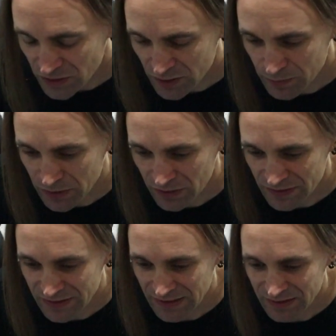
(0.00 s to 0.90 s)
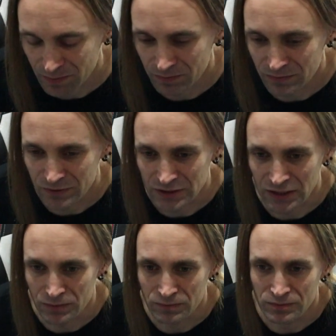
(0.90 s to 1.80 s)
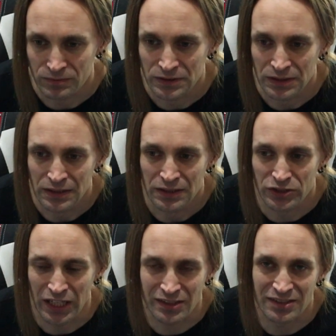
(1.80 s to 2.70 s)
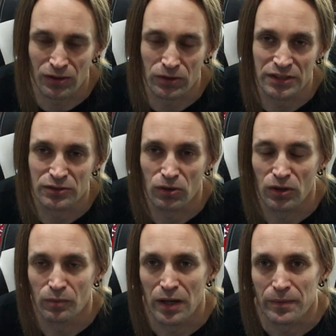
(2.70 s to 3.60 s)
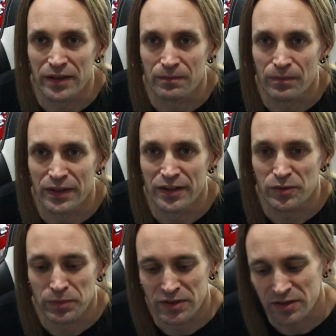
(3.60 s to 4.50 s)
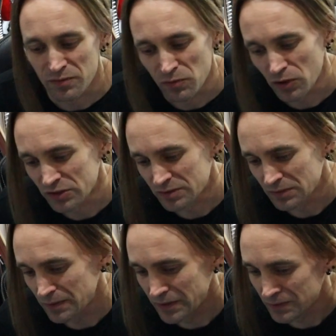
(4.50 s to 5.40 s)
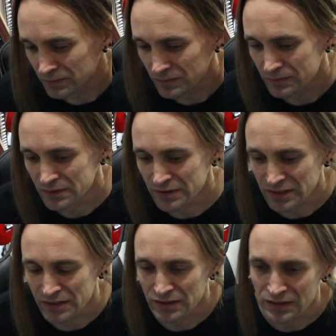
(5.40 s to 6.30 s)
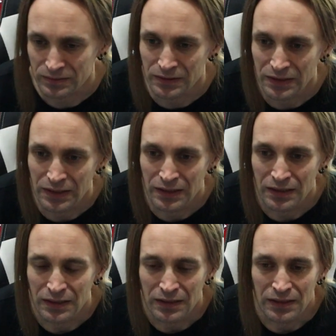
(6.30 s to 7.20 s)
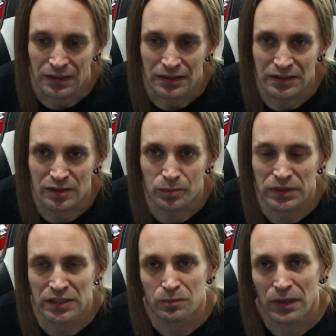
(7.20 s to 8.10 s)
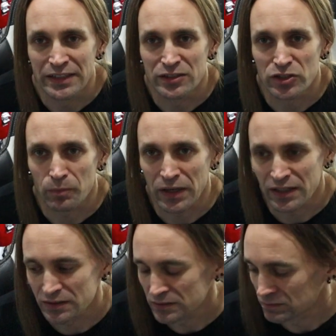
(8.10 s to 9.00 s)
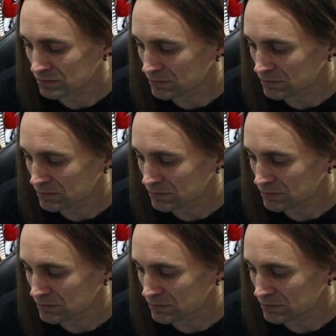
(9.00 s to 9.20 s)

just because it says, well, Jackson on it, or maybe ESP is even worse, maybe the ESP made in Japan.